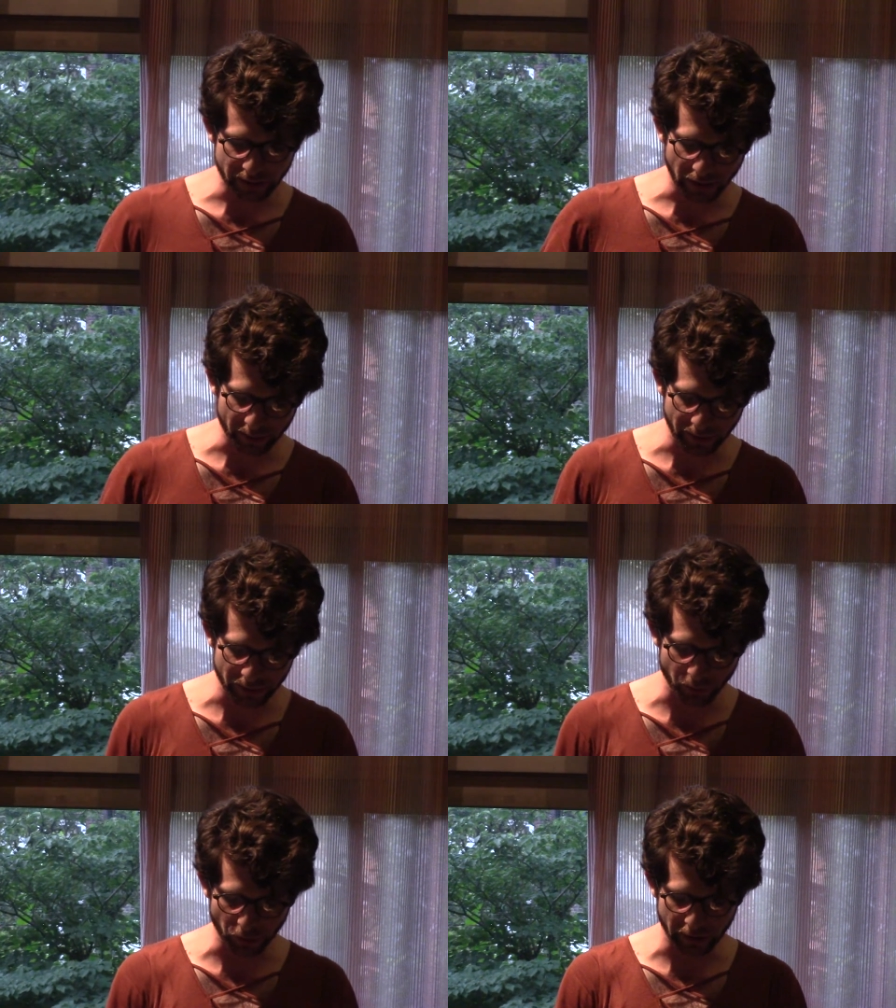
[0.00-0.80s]
the
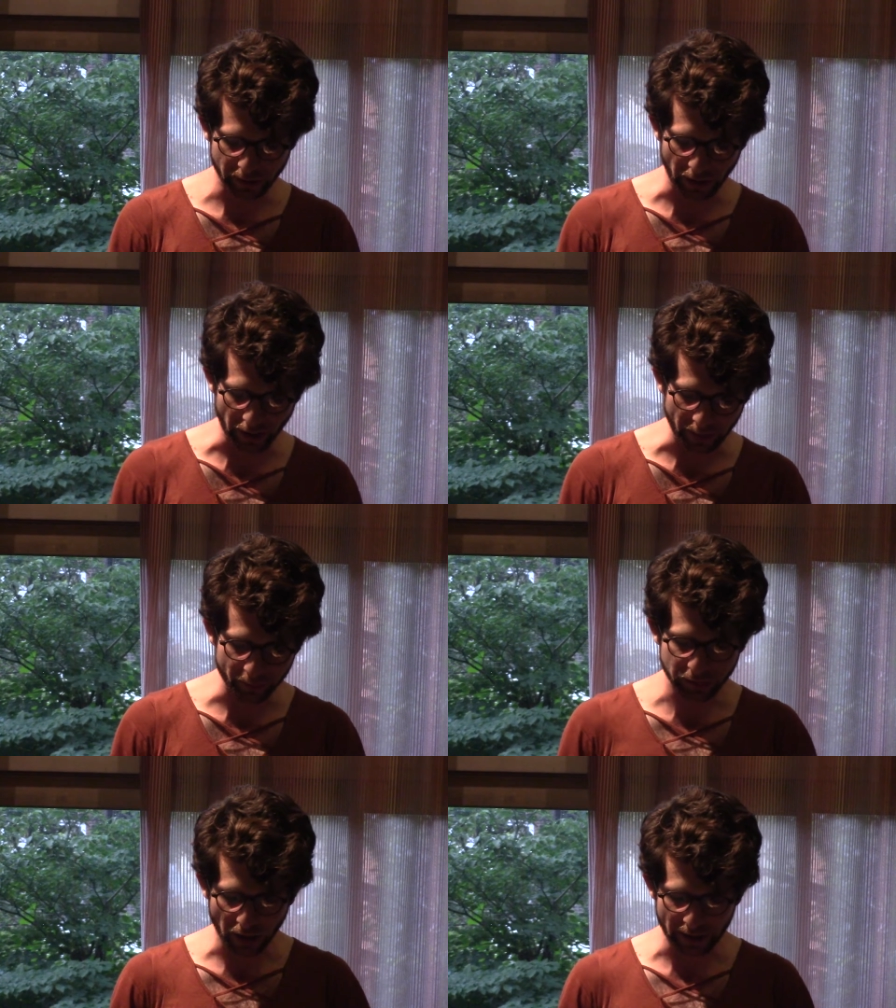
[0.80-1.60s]
campaign's work
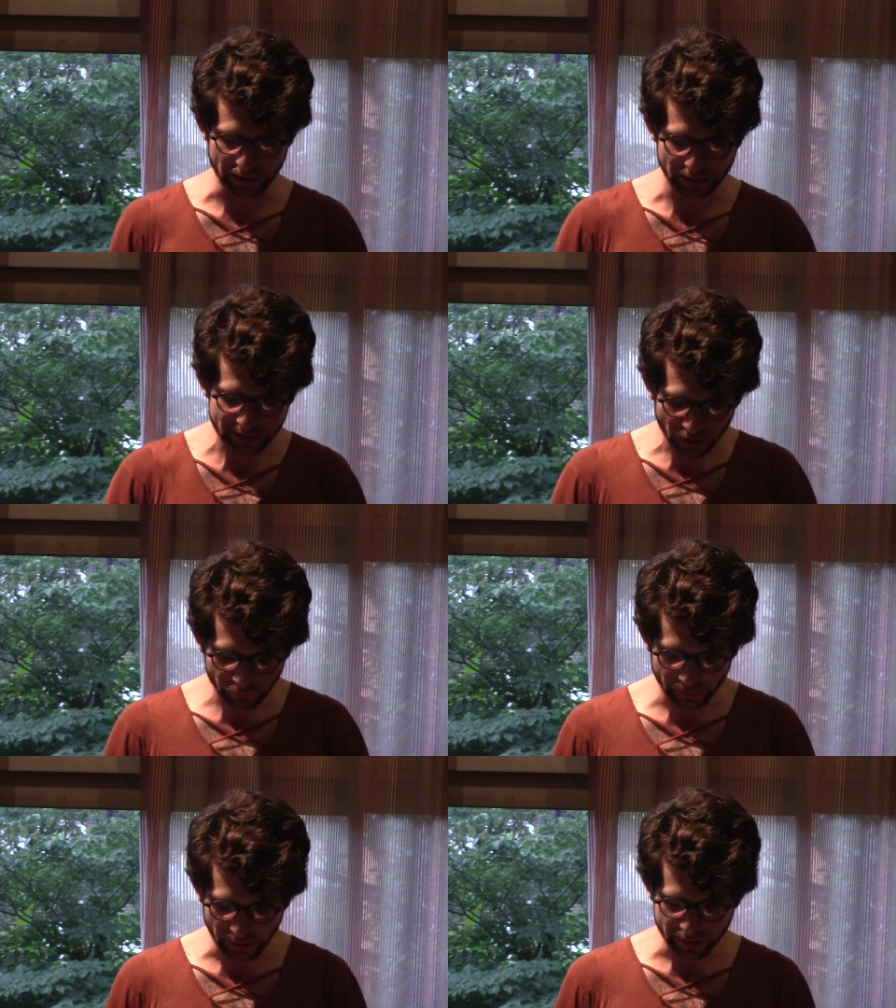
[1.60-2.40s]
imply in
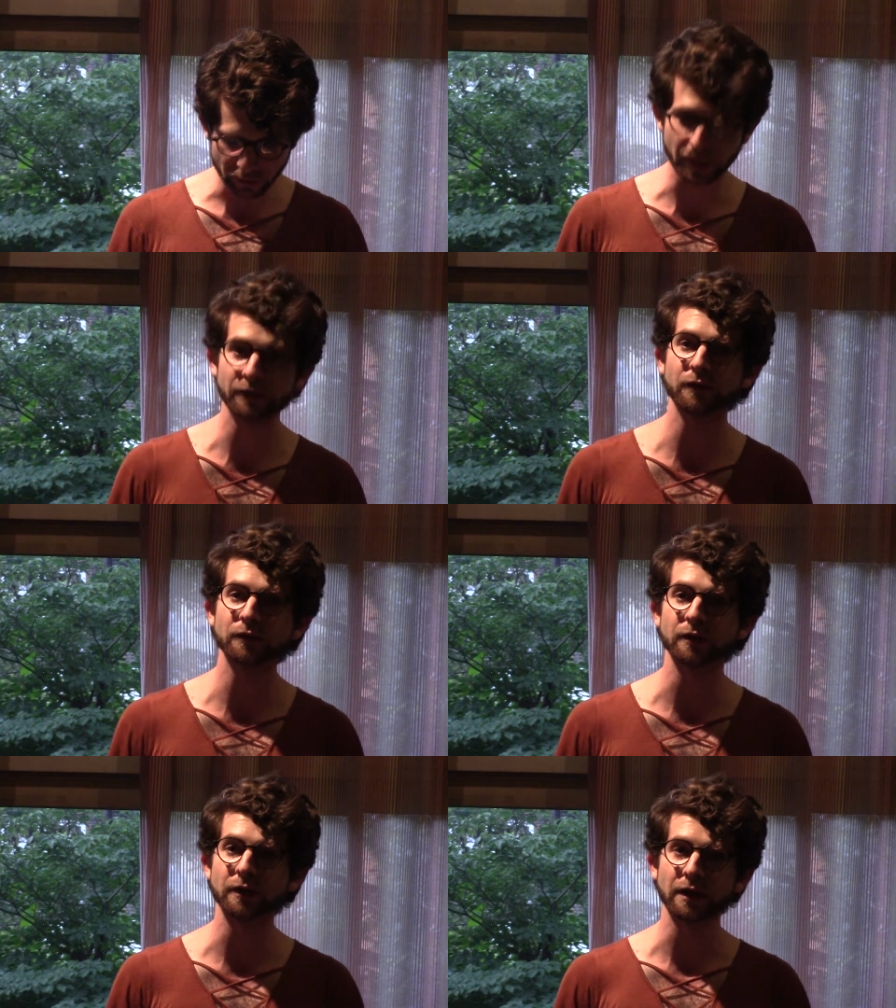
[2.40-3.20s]
itself an
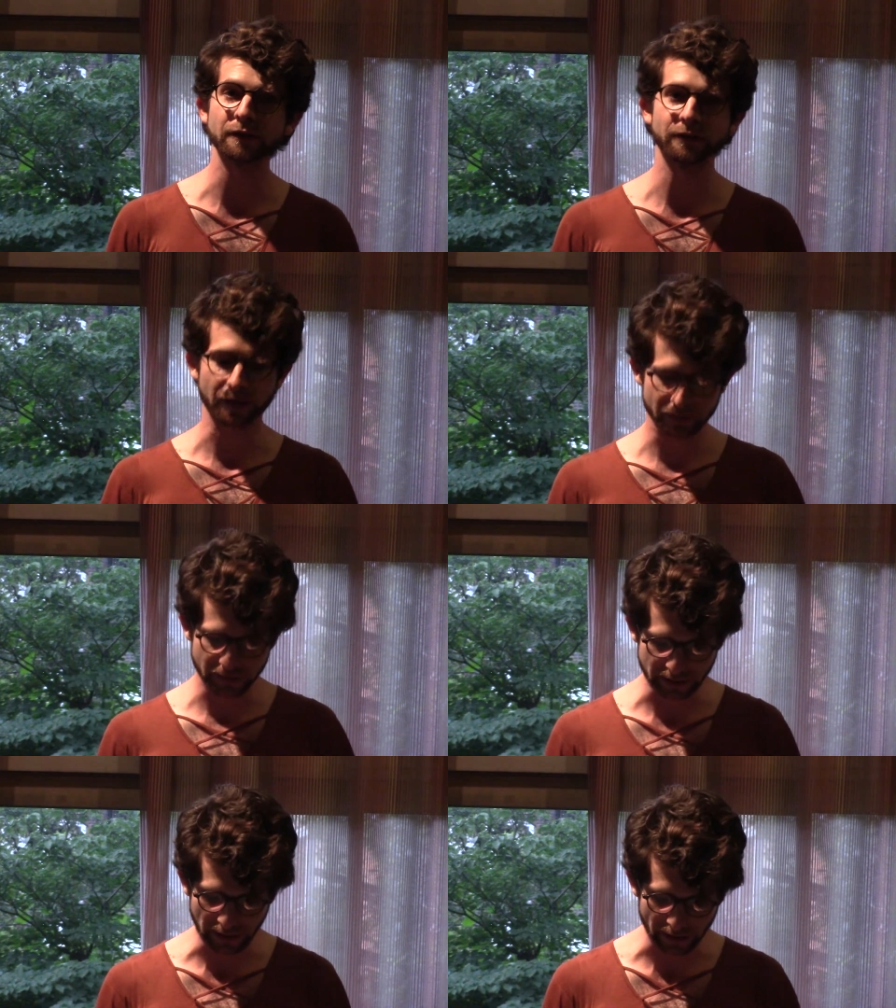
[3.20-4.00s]
anti-racist and an
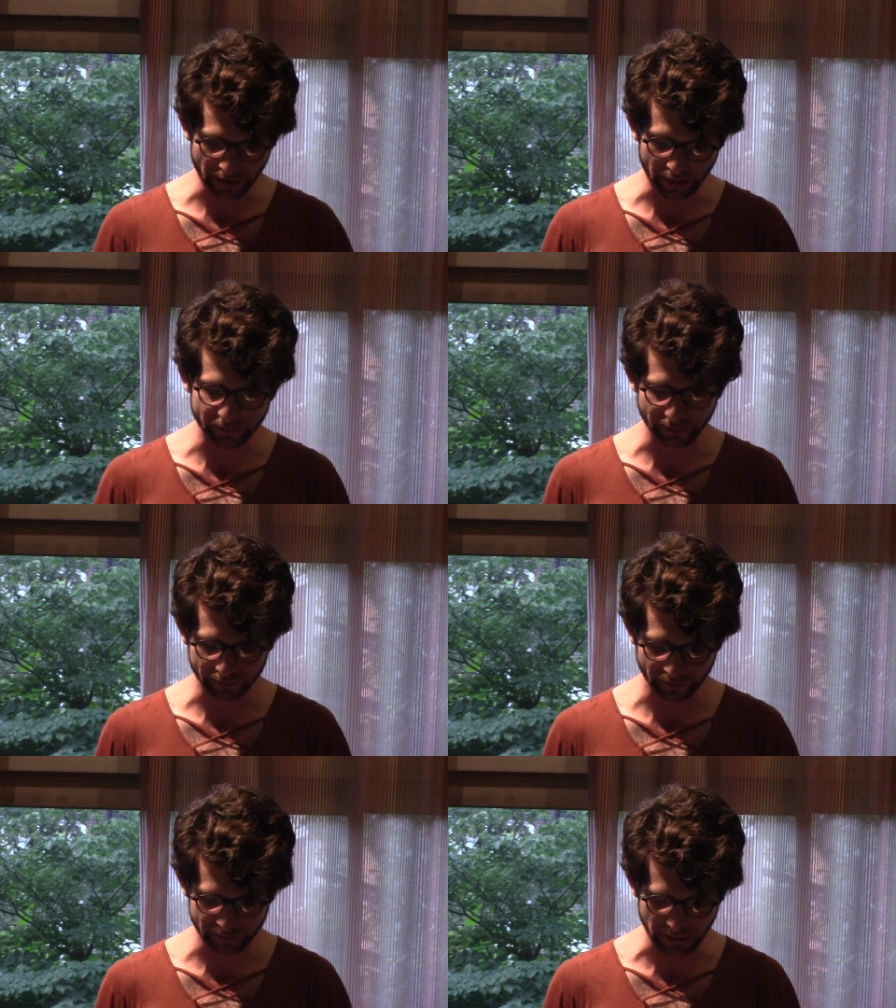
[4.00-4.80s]
anti-sexist